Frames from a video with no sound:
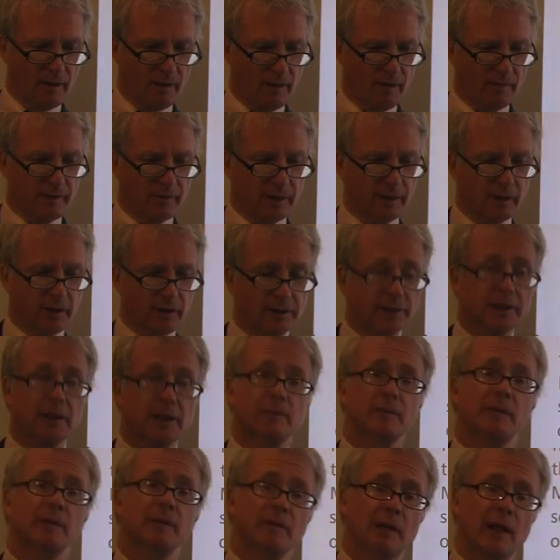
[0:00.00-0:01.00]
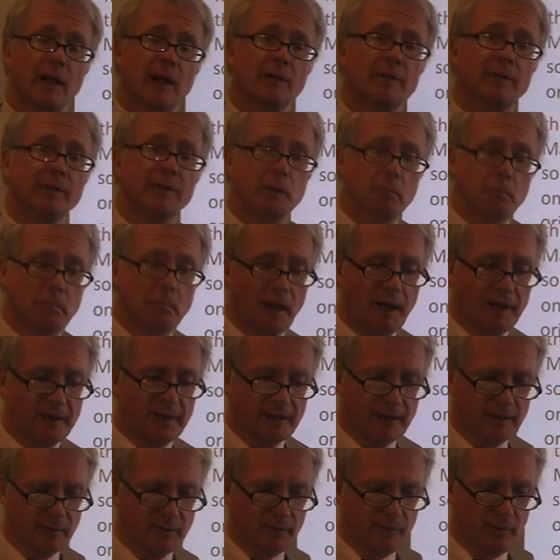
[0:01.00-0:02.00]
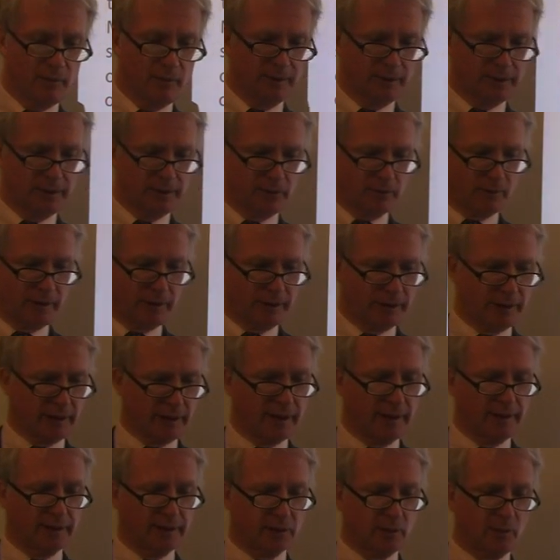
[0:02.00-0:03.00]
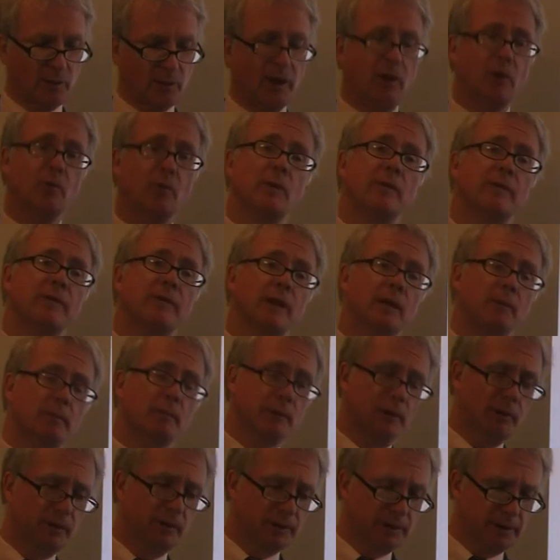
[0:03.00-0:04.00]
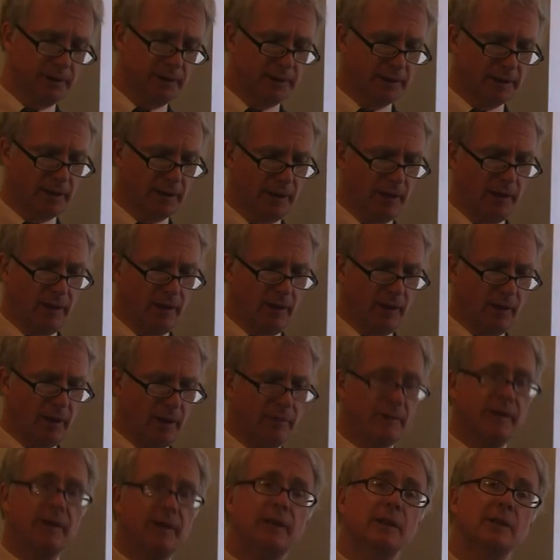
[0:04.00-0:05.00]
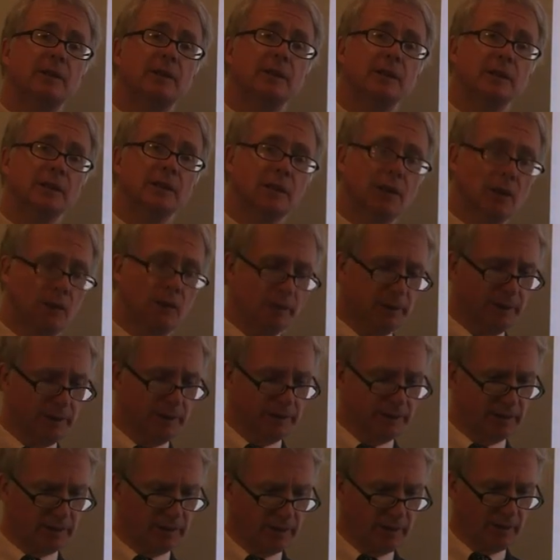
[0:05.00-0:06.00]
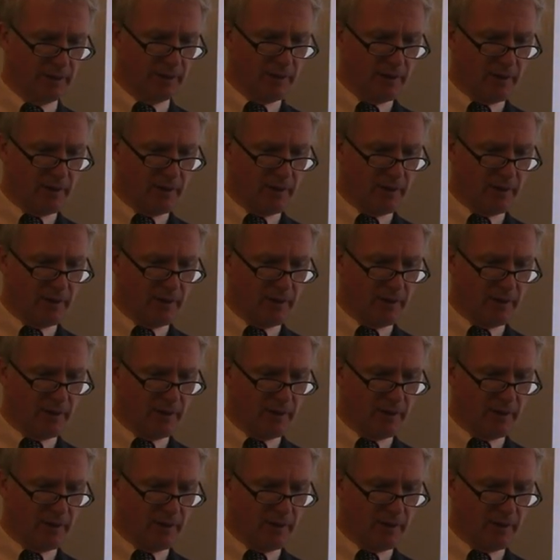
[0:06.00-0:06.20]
The concept of love as a binding force resonates well with the approaches of indigenous cultures.